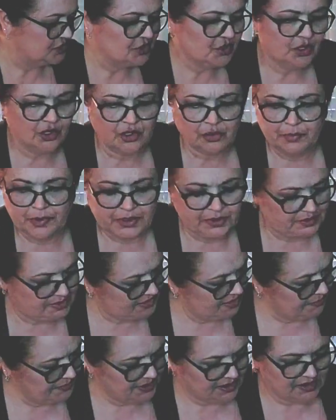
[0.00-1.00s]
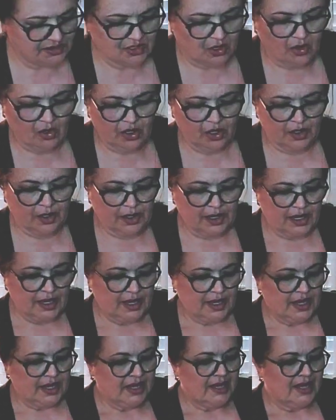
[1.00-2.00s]
to her, but some things are.
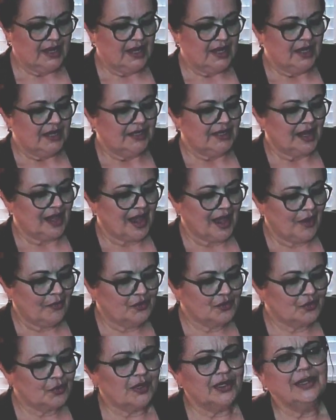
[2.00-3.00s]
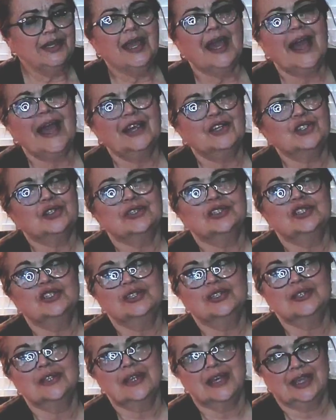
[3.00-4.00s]
Now, I was really actually
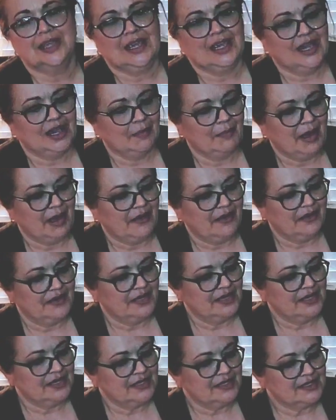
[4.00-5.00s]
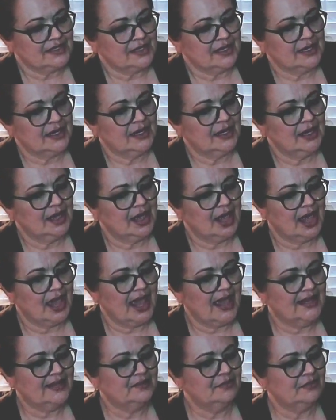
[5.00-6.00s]
just thinking about this,
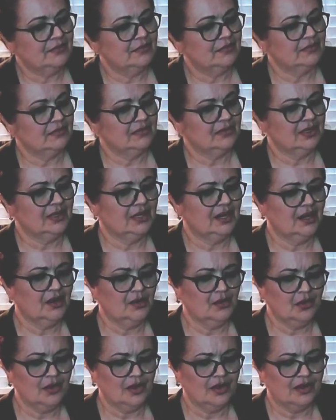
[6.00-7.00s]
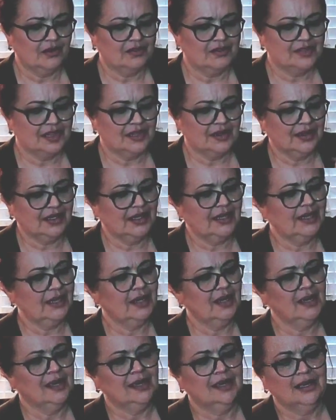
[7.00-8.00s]
and, you know, suddenly
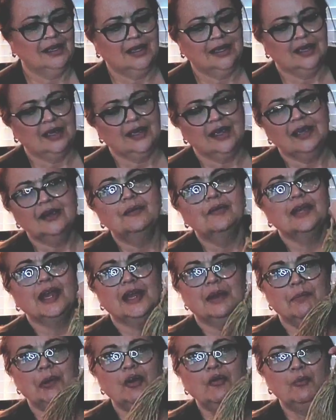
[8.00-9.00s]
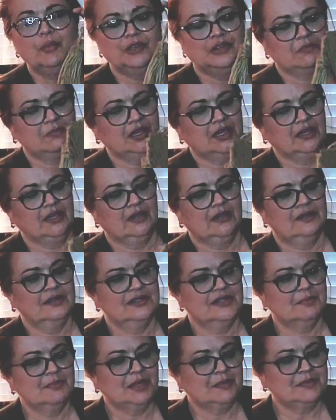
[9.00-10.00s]
it came home with me.
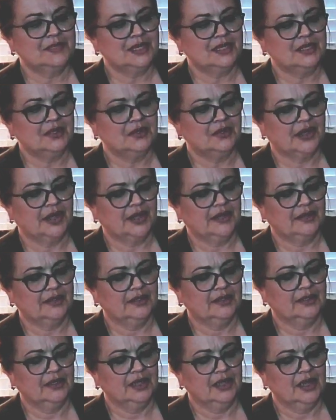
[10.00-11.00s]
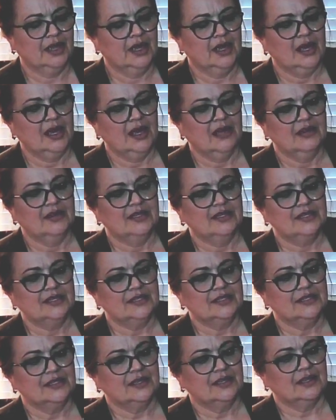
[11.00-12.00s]
Sometimes I do that.
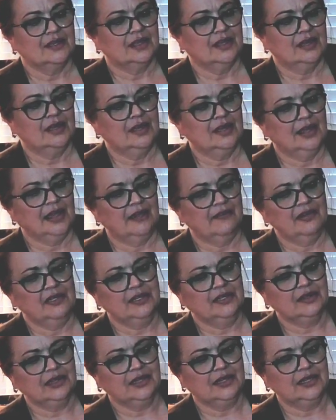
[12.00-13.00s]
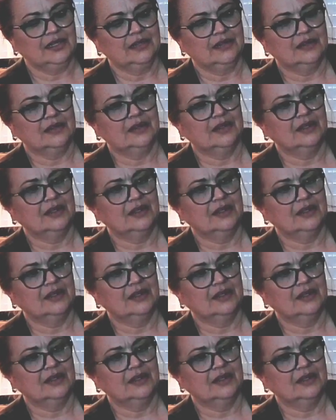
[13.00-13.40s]
This, evidently,